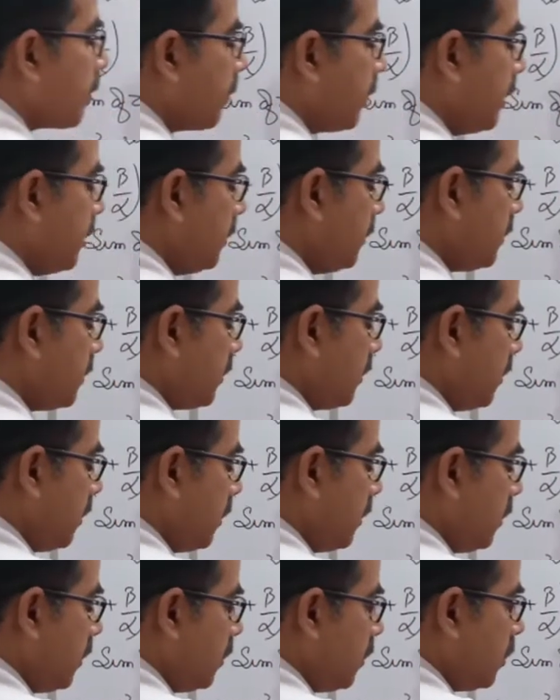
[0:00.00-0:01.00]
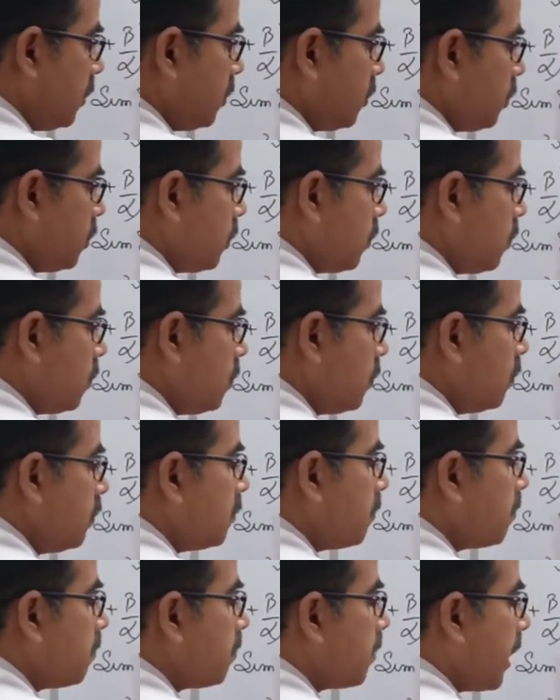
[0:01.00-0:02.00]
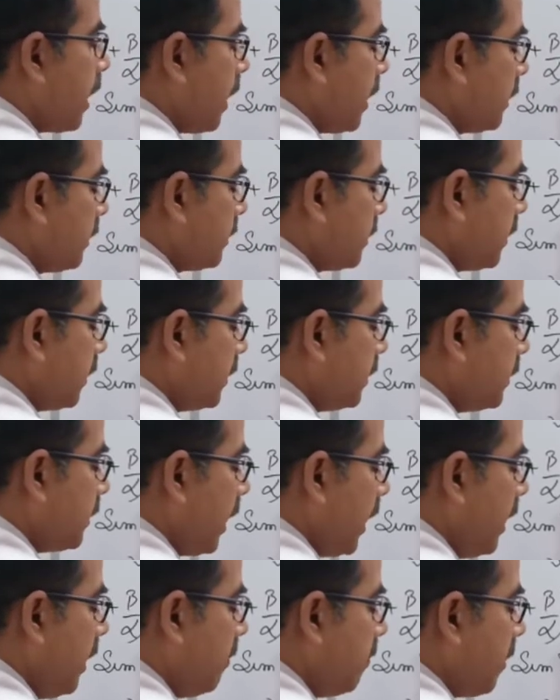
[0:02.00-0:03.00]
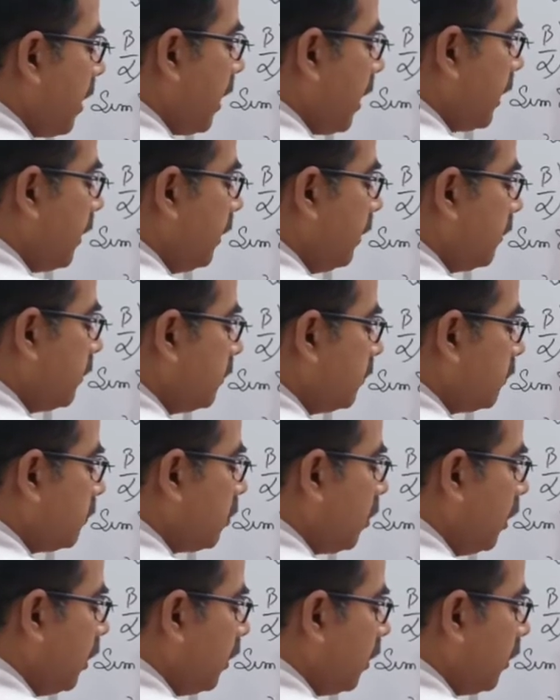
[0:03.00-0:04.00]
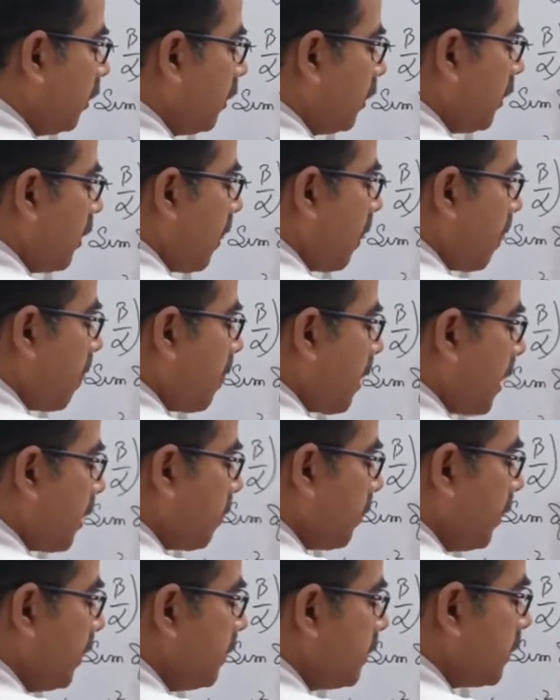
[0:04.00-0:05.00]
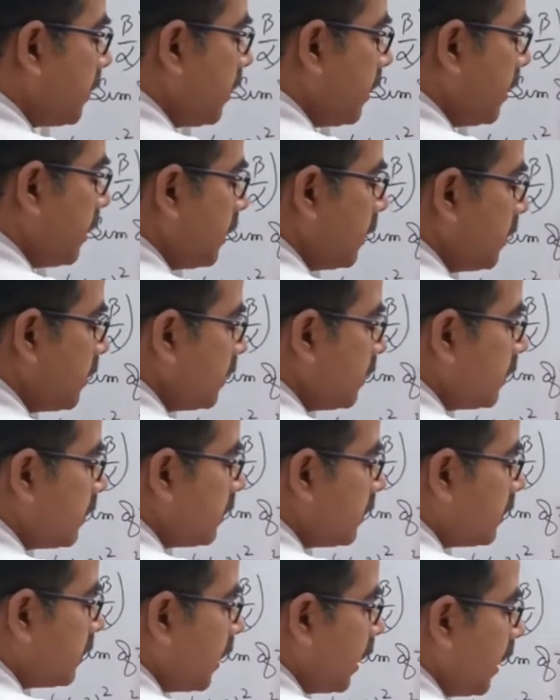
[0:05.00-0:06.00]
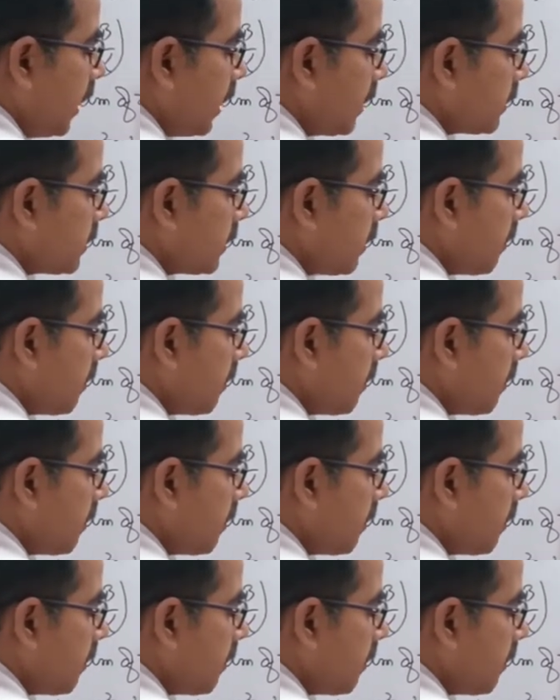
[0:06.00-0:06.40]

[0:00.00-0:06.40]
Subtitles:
means 2 plus 10 by 3. That means 6